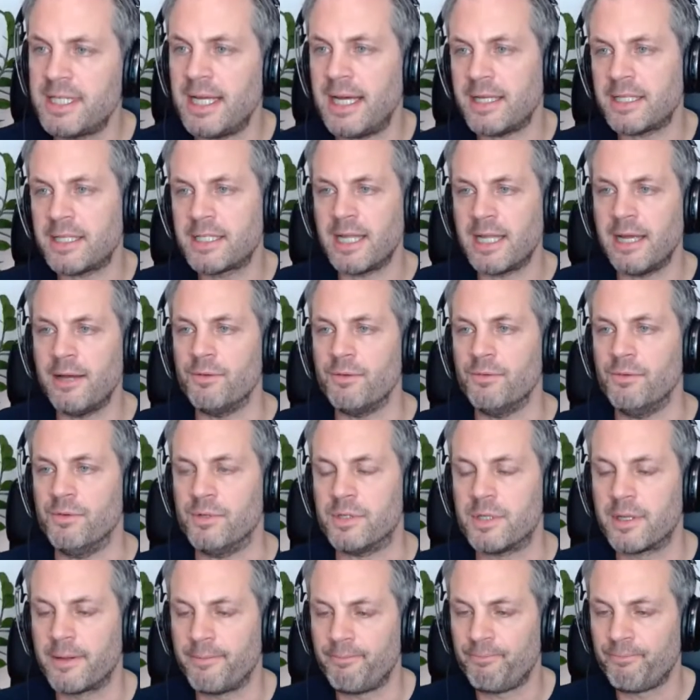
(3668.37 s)
that
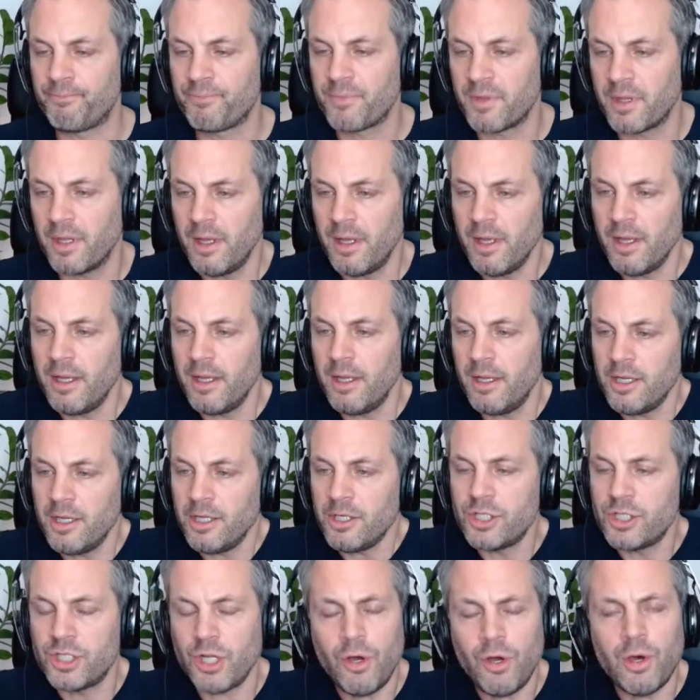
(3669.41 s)
sound?
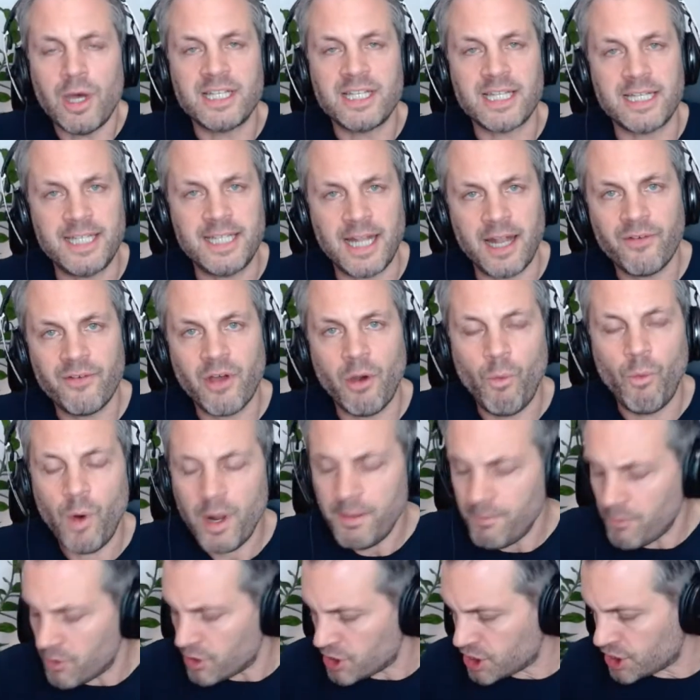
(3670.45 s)
So, as I said, I've got
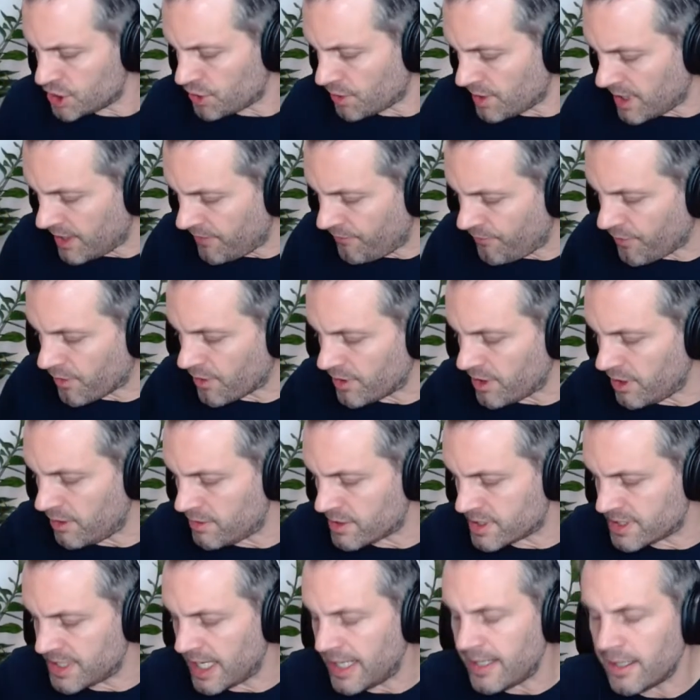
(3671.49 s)
one more story for you.
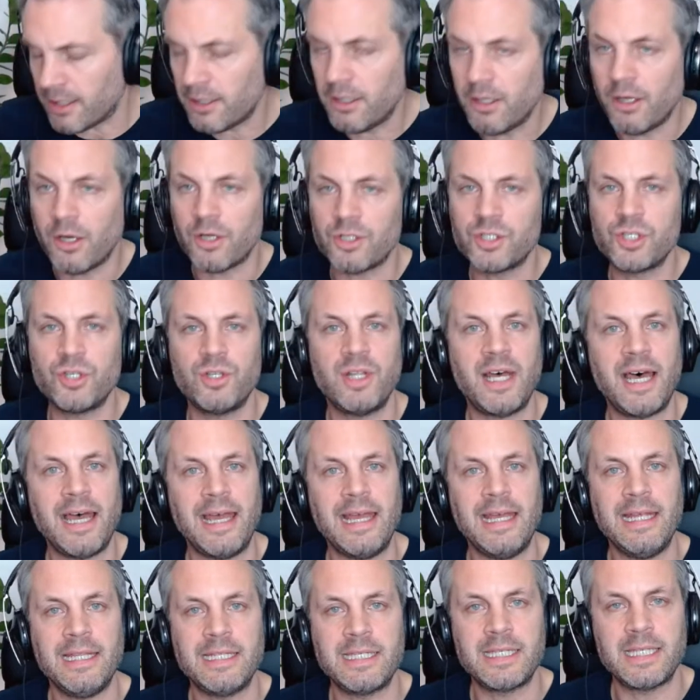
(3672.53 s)
It's 9 o'clock, so that
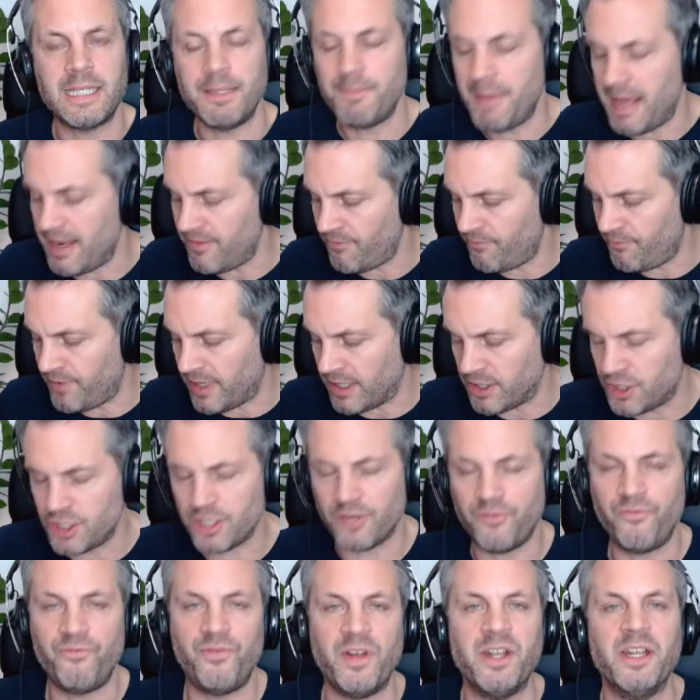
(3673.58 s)
is the main
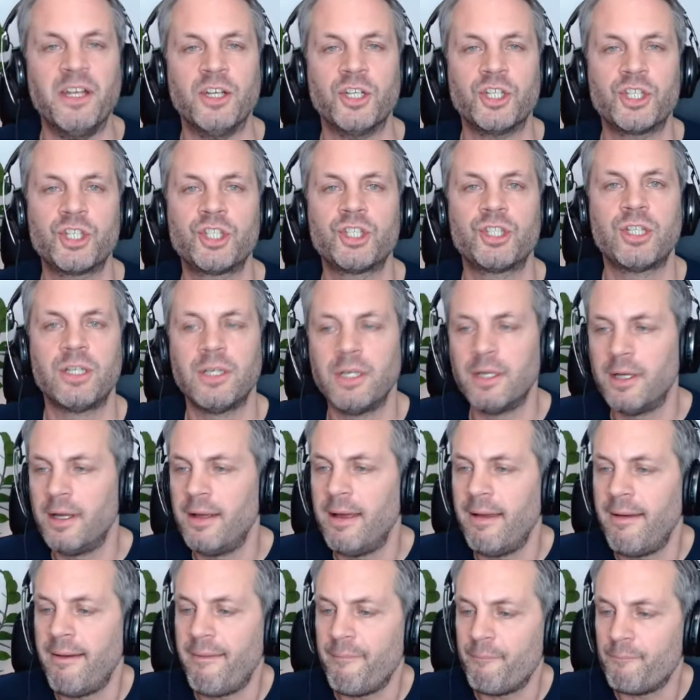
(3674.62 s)
feature finished.
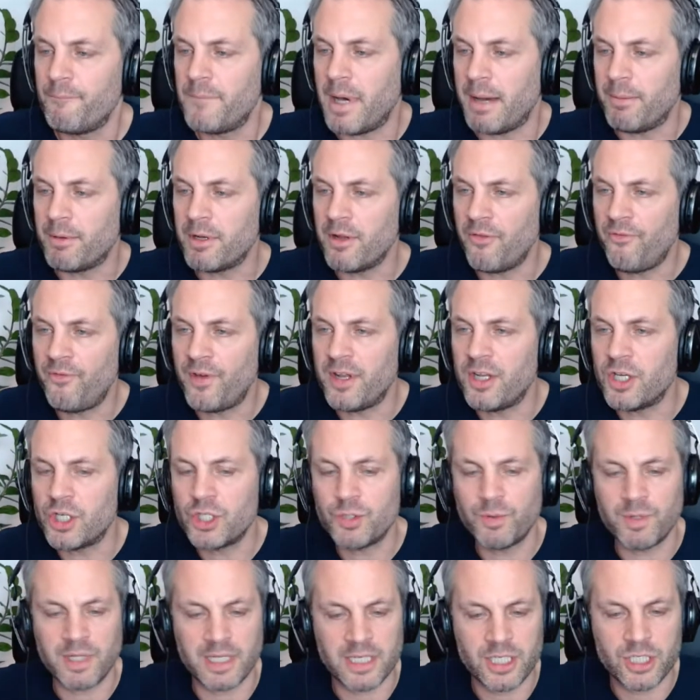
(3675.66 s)
But I'm going to
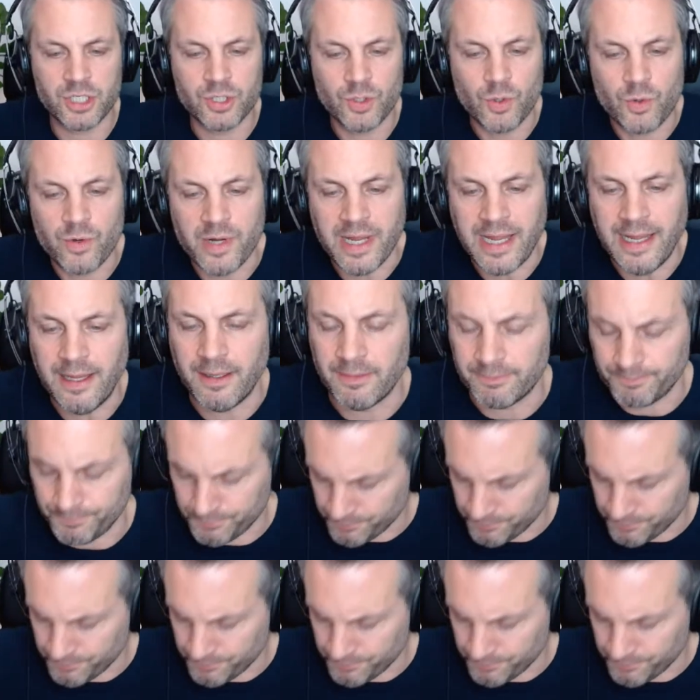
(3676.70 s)
finish with a story.